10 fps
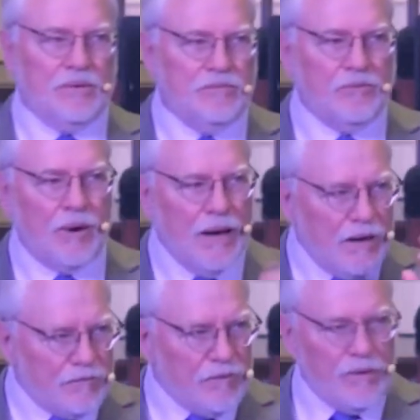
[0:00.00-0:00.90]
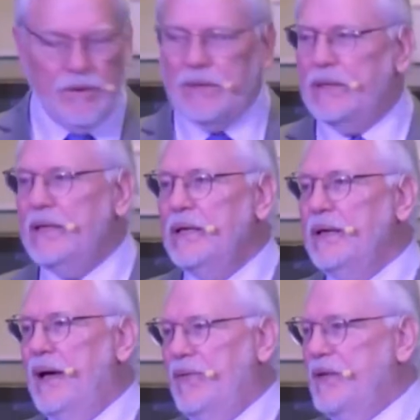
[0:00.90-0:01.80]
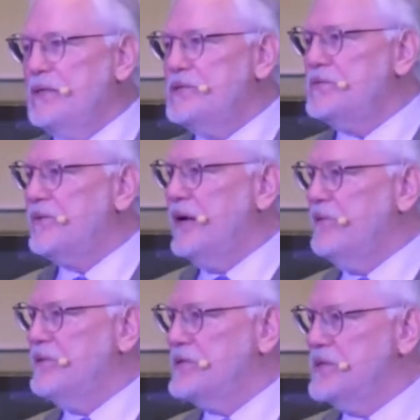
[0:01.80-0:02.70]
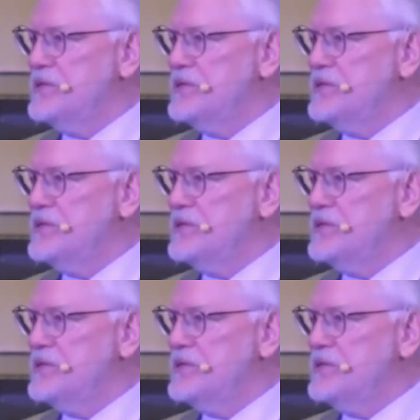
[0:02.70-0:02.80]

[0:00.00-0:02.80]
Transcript: Forever, and then just for emphasis,